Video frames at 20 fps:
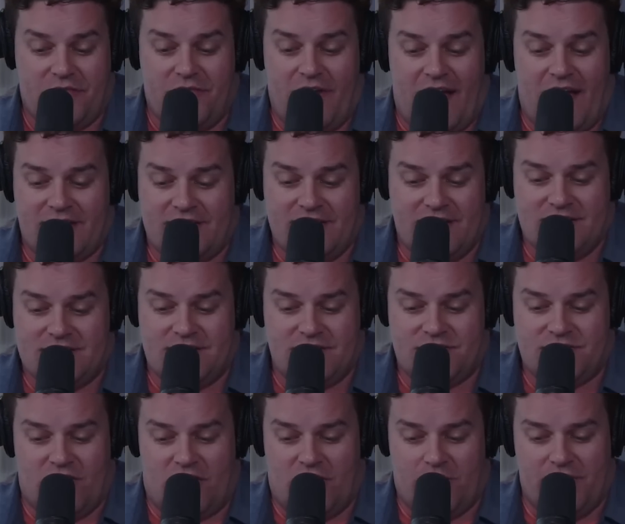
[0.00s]
the fact is the
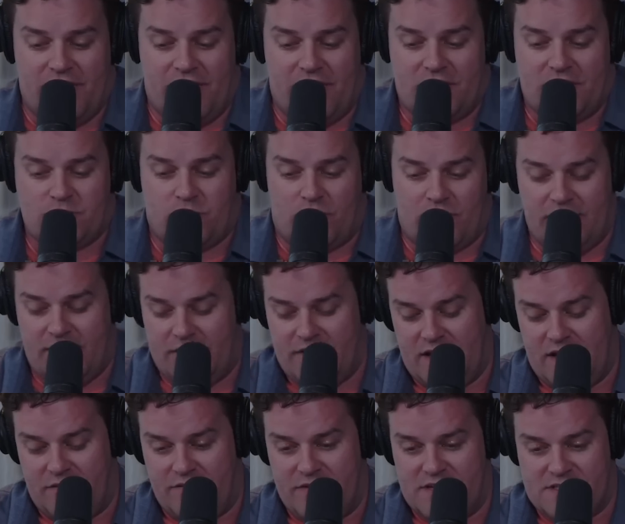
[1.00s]
star players were in,
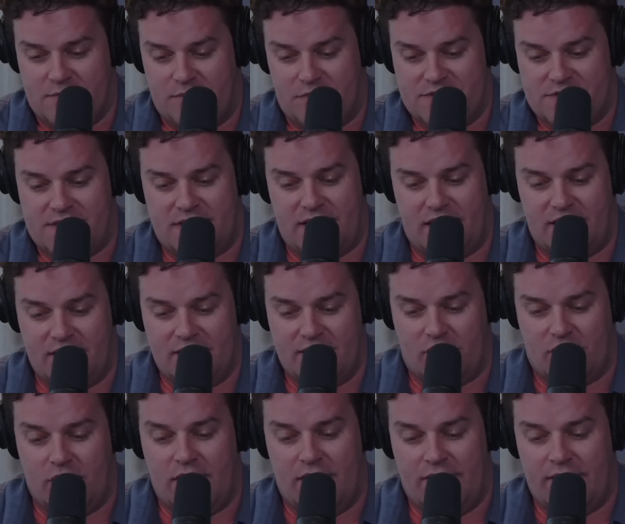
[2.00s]
invisible tonight
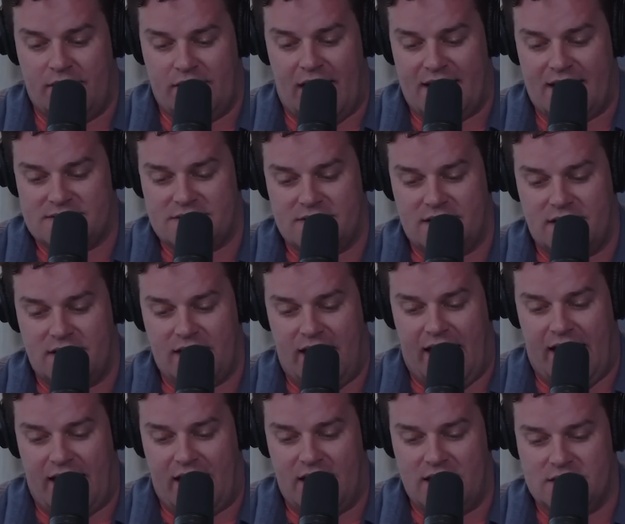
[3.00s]
or in, last night,
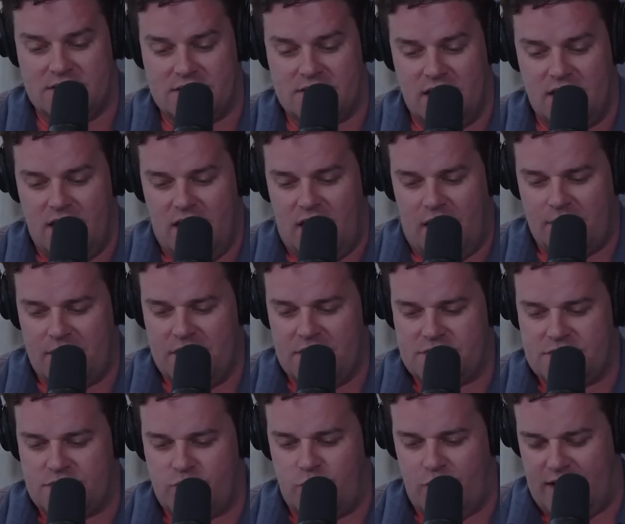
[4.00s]
and I'm going
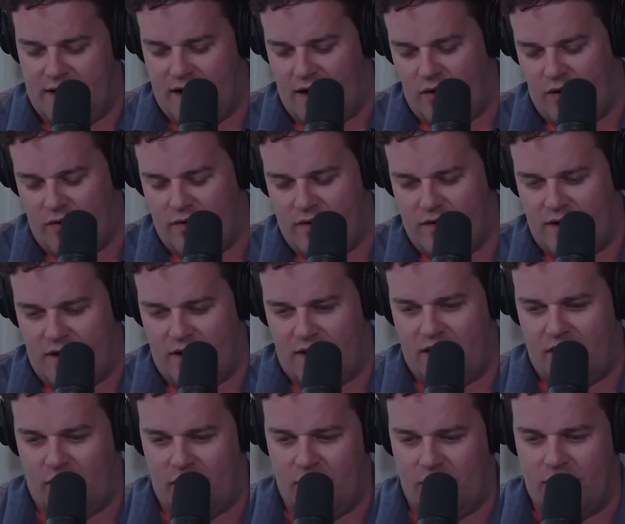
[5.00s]
to tweet out.
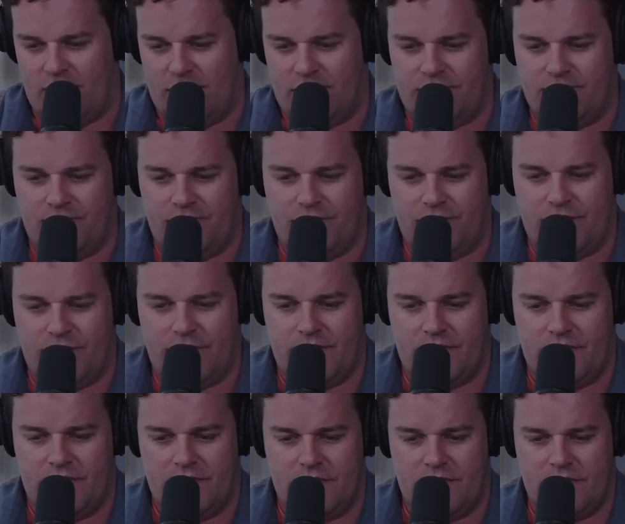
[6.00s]
Uh, Adam, that's not fair.
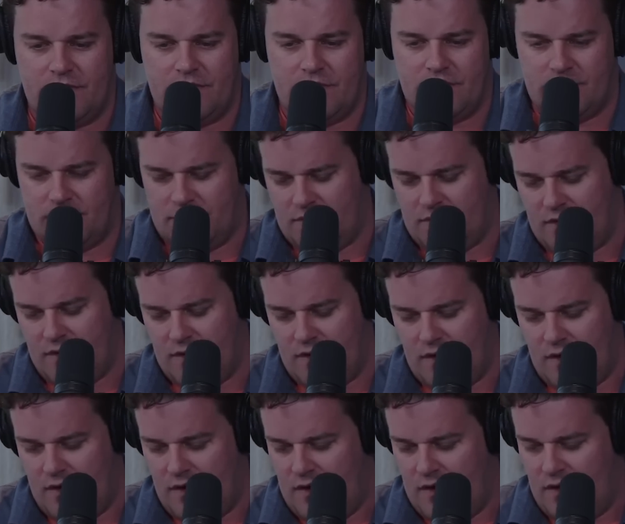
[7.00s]
I saw them give it away
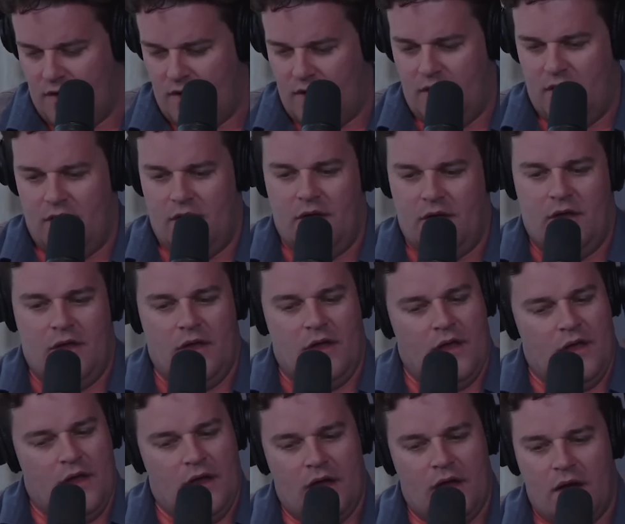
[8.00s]
behind the net and beside the
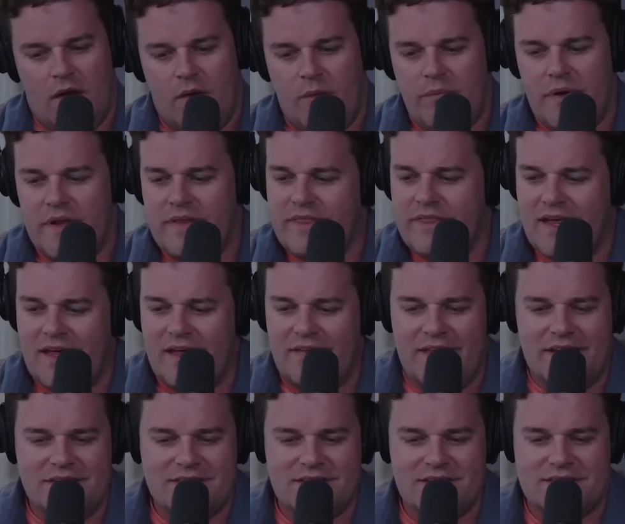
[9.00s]
net. And but
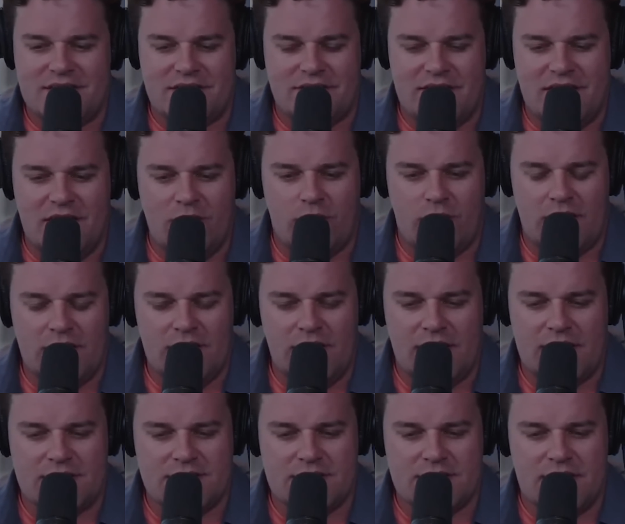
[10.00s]
and this is the thing, right? The
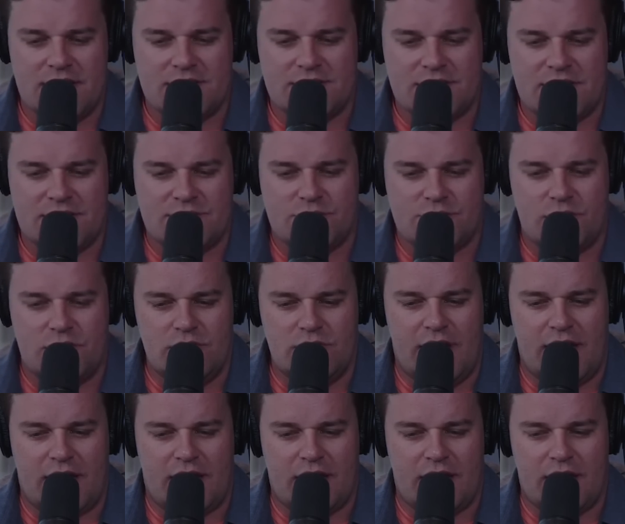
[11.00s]
like it's it's it's sort of
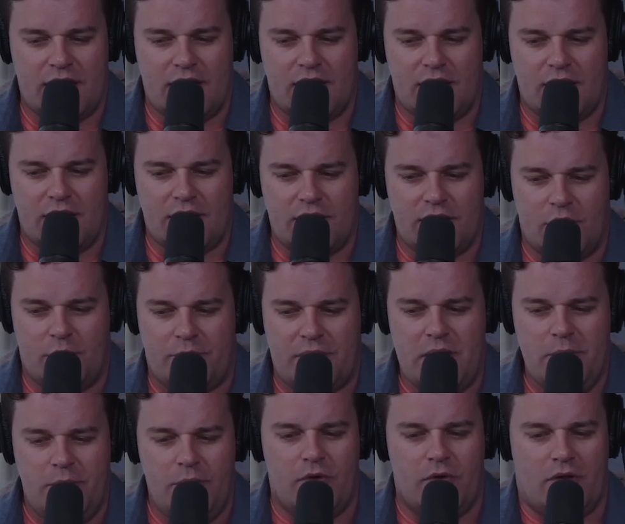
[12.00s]
like you know
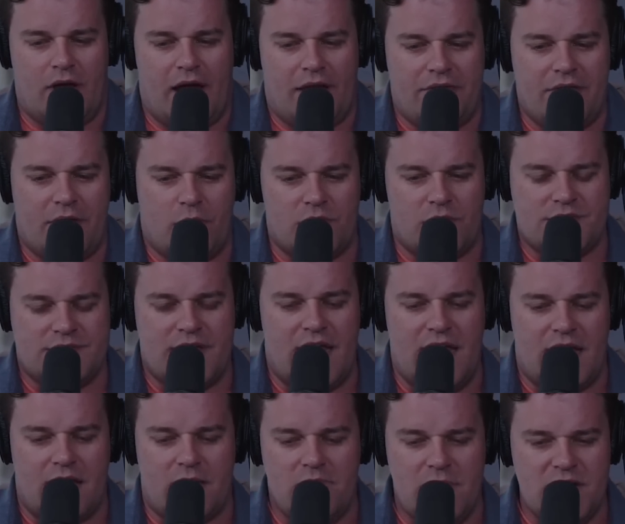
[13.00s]
people I think were
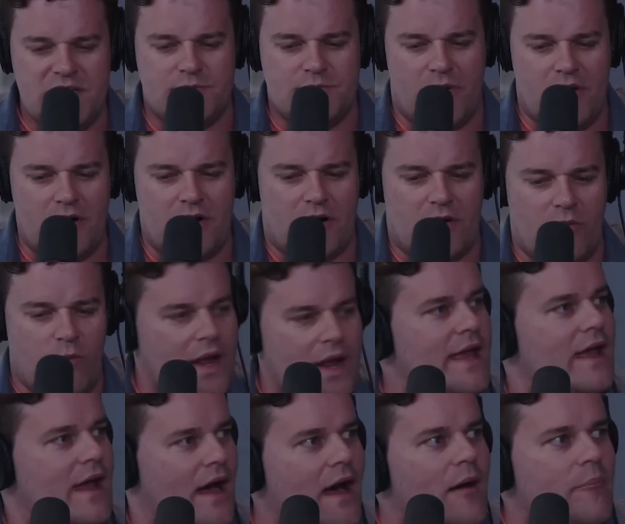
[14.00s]
saying Mitch Marner,
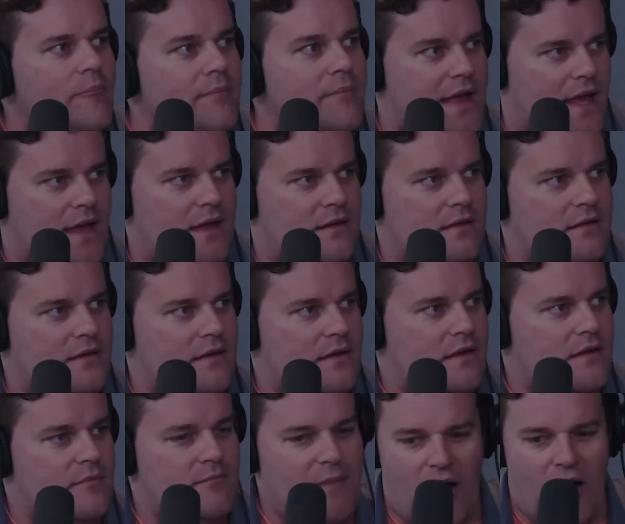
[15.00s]
wake up, man.
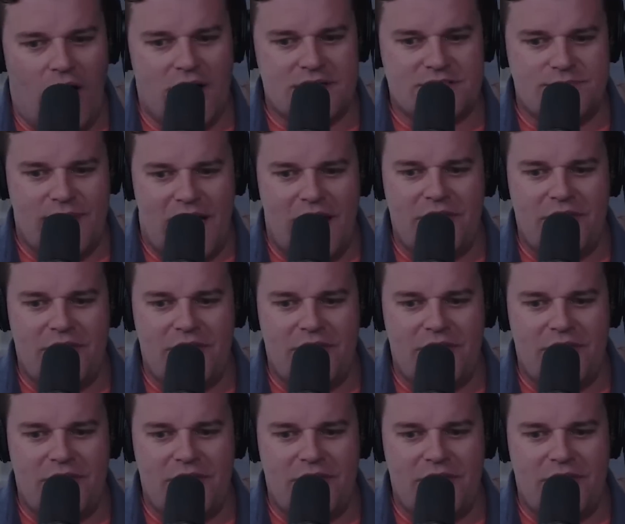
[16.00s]
Uh-huh. Auston